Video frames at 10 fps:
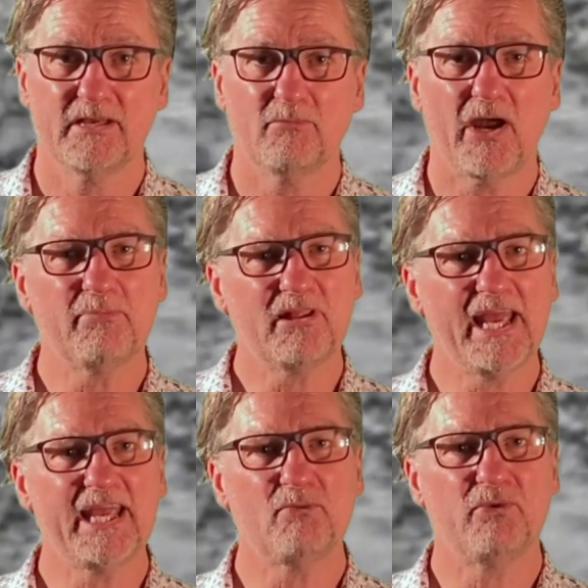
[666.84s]
By
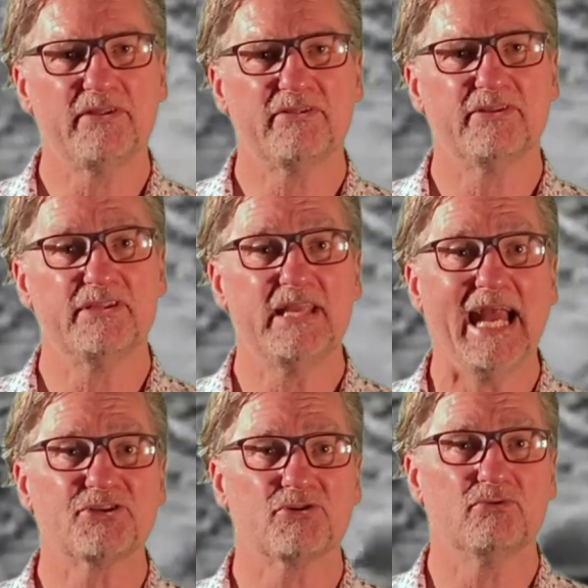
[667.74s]
playing with the
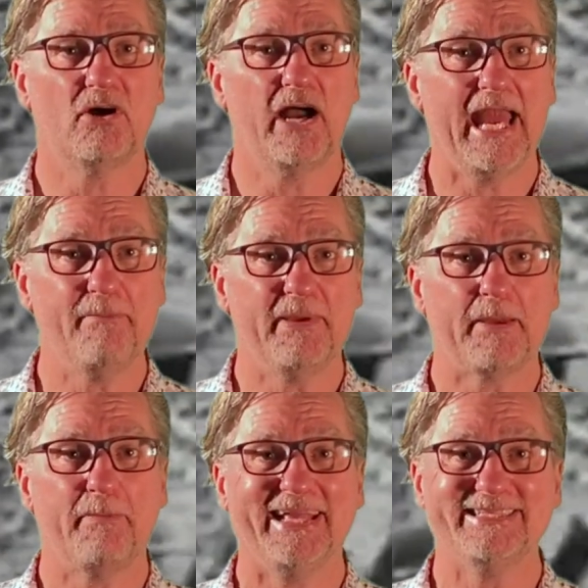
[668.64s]
natural
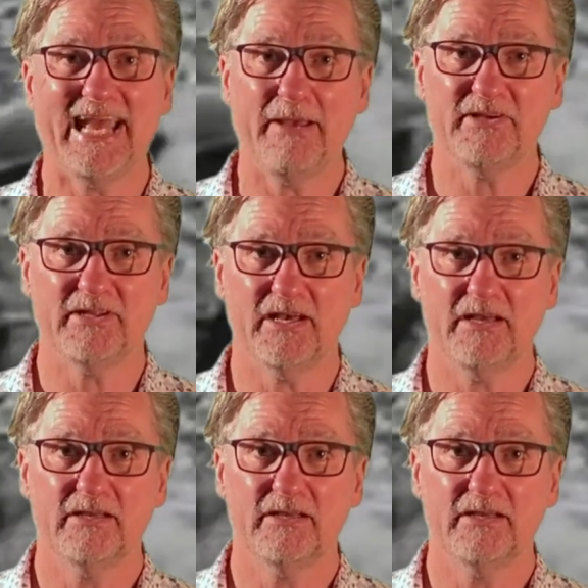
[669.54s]
iambic pentameter,